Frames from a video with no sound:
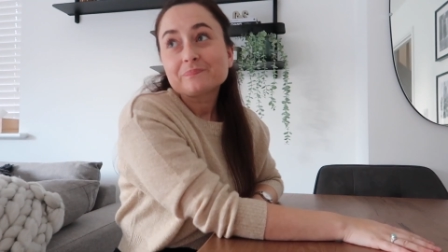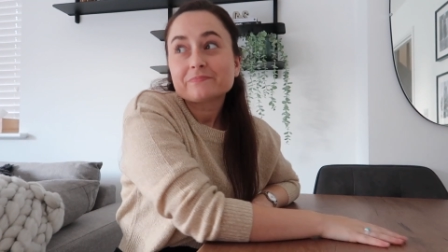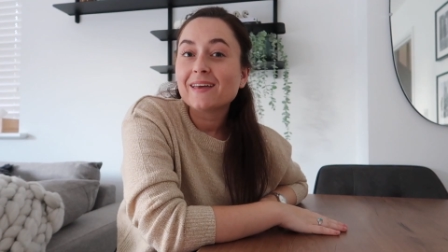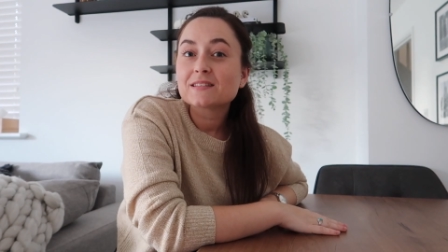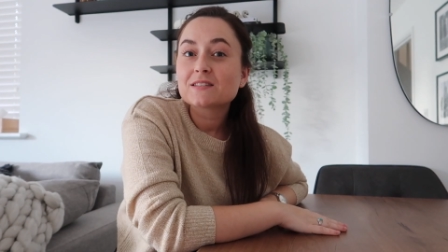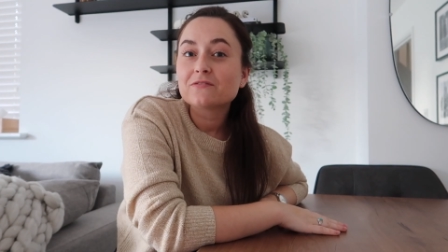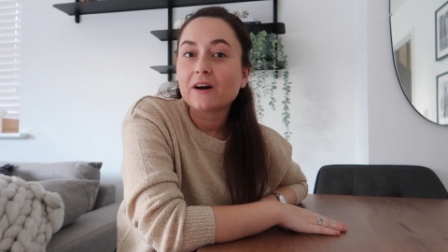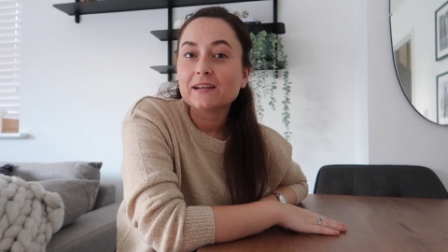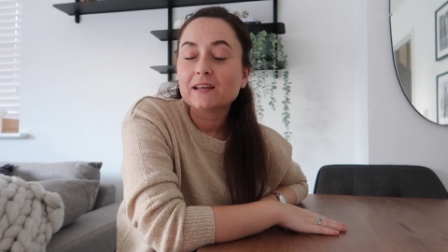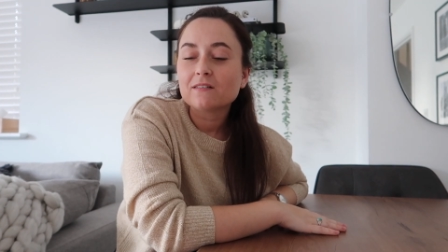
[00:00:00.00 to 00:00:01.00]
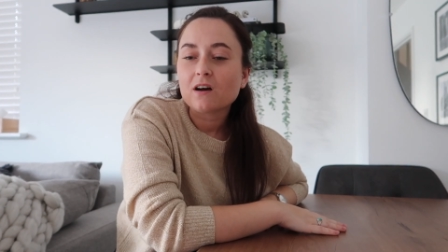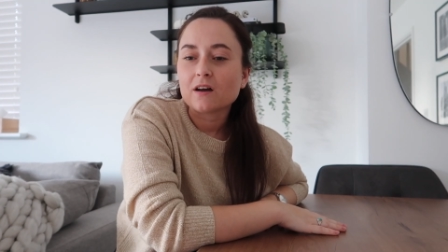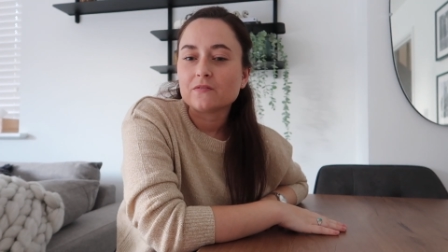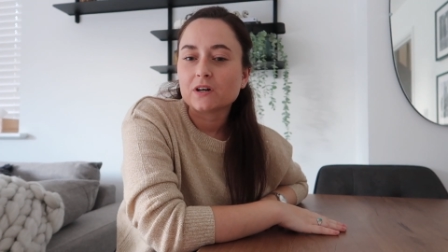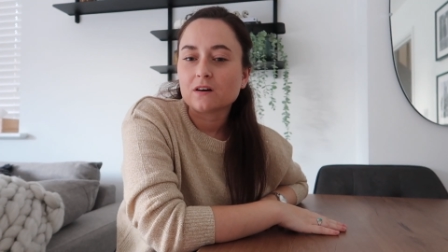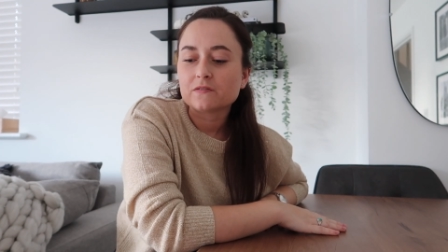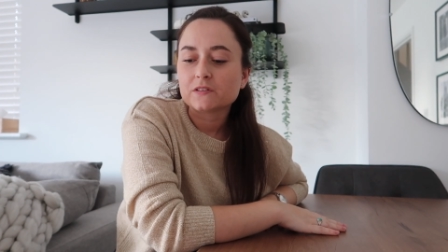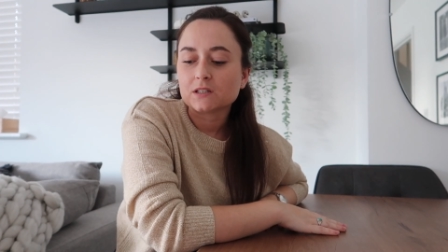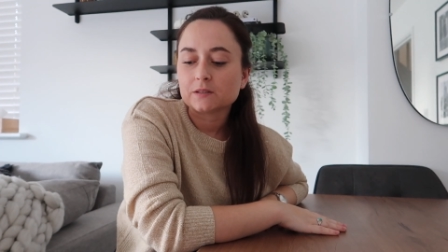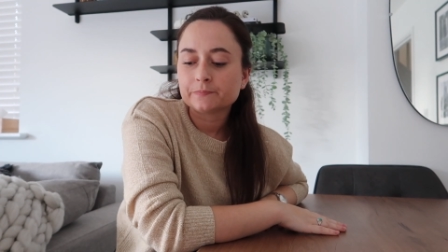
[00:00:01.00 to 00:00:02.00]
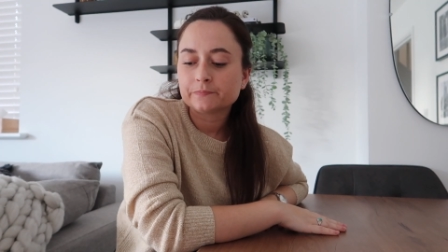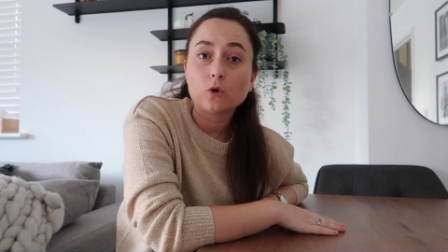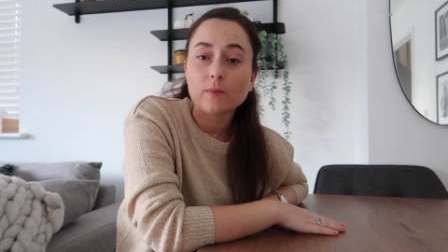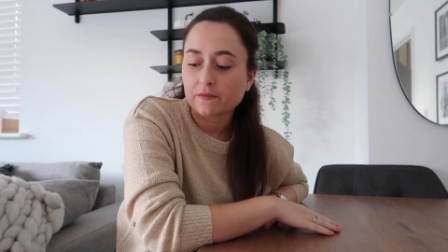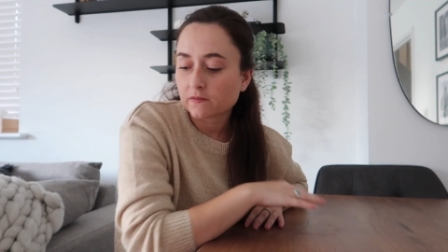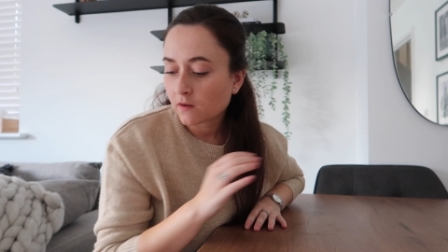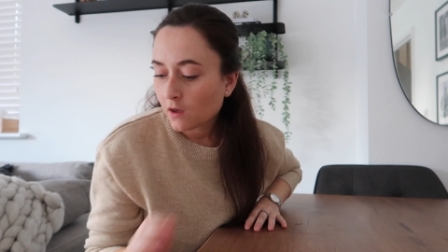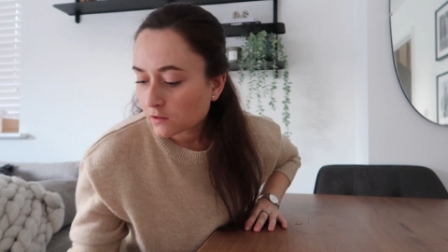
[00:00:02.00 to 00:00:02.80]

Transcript: It's finally arrived after four months.